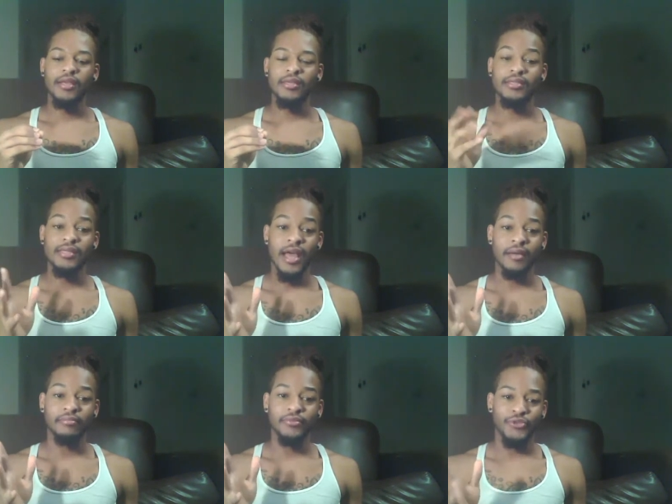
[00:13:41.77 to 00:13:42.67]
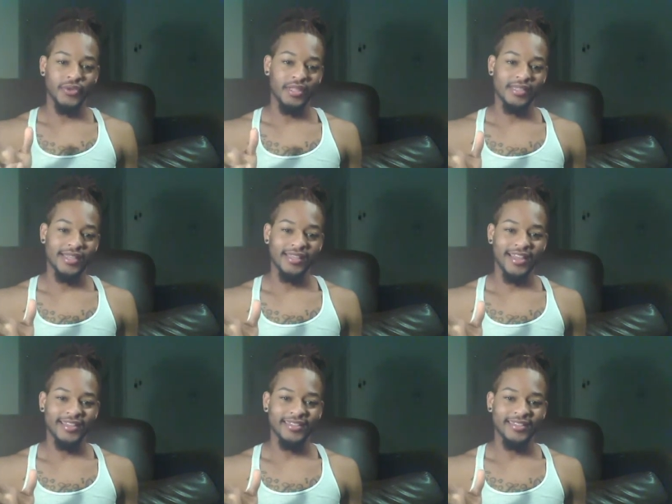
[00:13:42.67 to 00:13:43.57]
stop doing things like
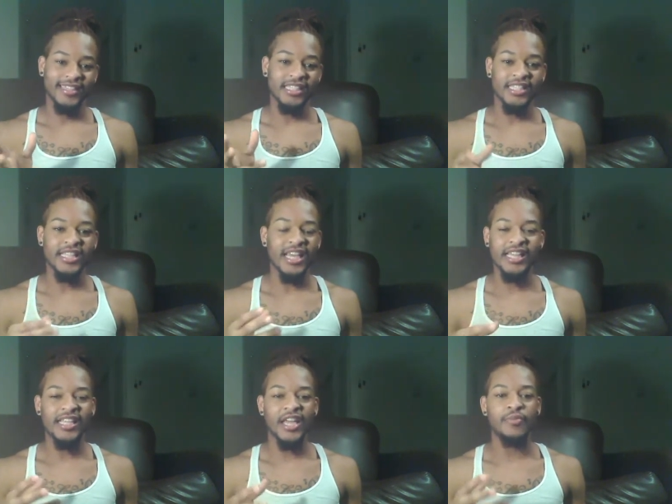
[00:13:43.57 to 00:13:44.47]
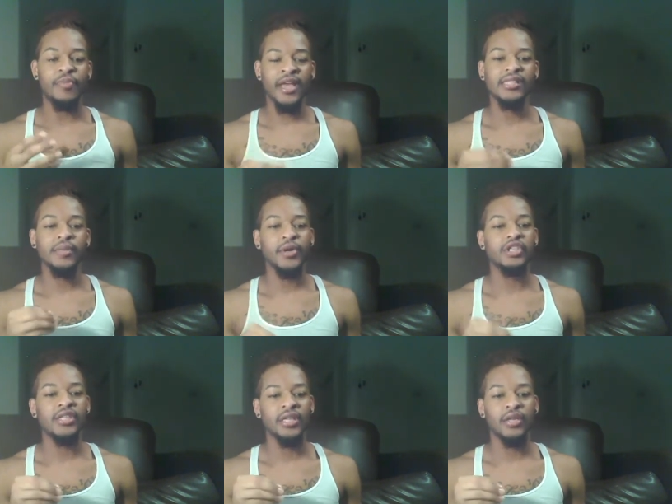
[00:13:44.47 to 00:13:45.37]
that. It makes the
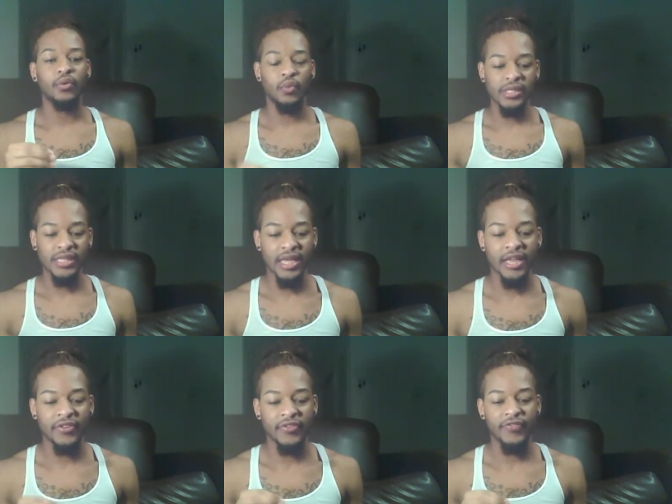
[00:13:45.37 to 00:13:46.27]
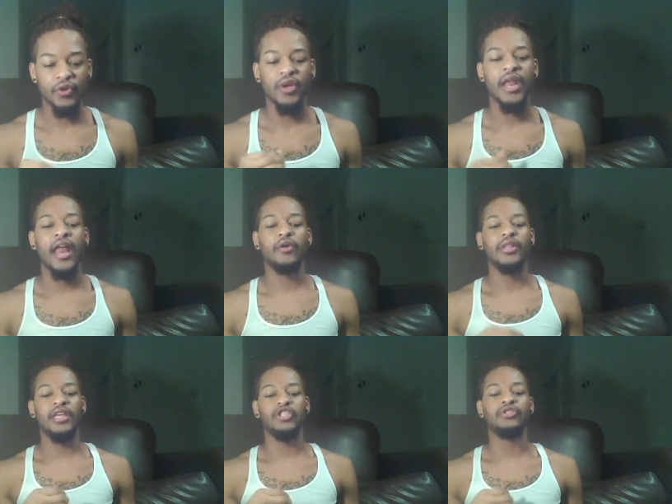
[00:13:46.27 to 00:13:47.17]
person once again feel
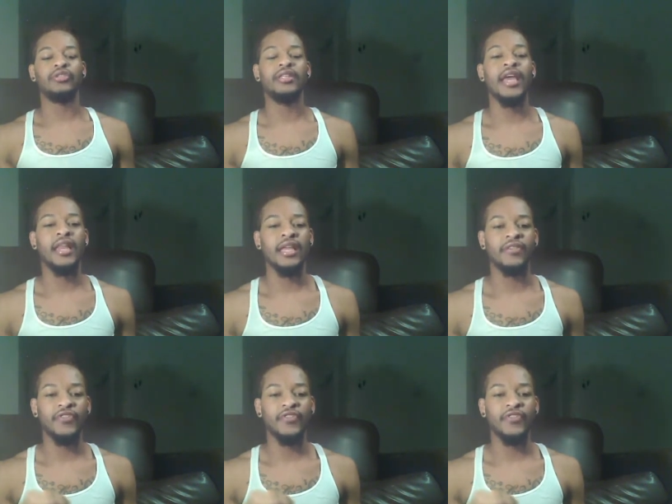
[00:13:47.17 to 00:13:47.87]
inadequate that you're dating.